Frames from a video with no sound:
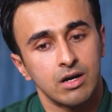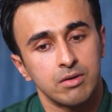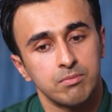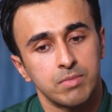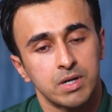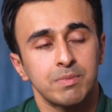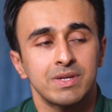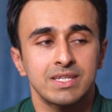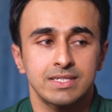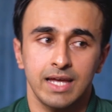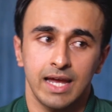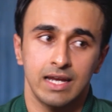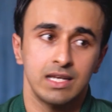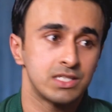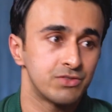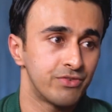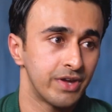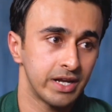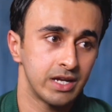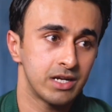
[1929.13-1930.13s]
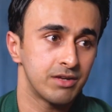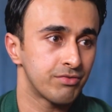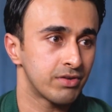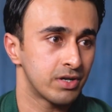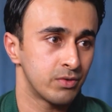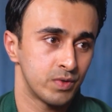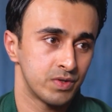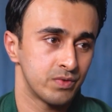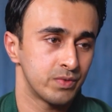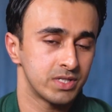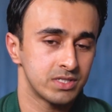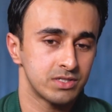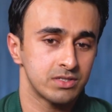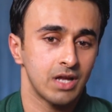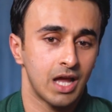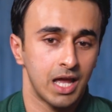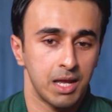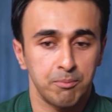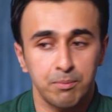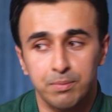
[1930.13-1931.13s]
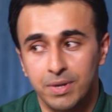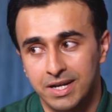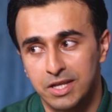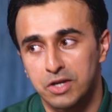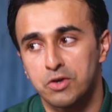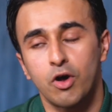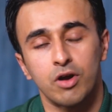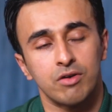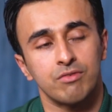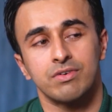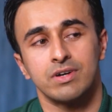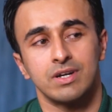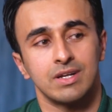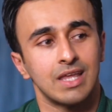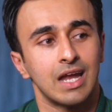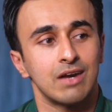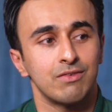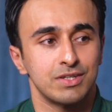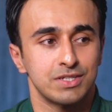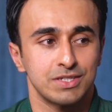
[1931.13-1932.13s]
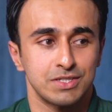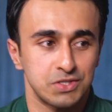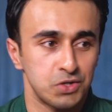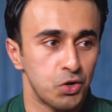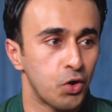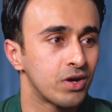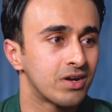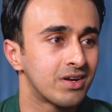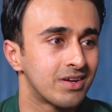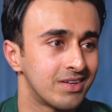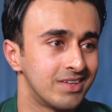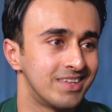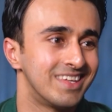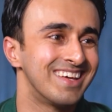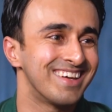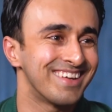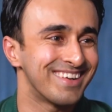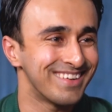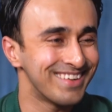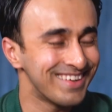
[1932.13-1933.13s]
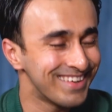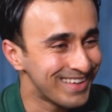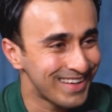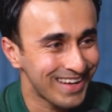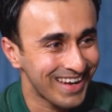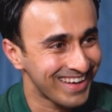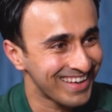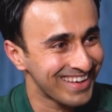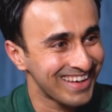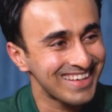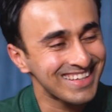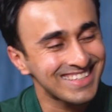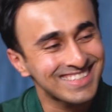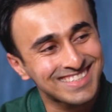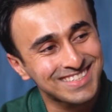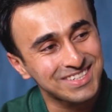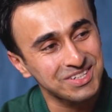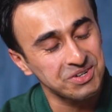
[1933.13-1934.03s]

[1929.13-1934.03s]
but my style is very different, which I'm pretty confident that which is not there in India, I guess.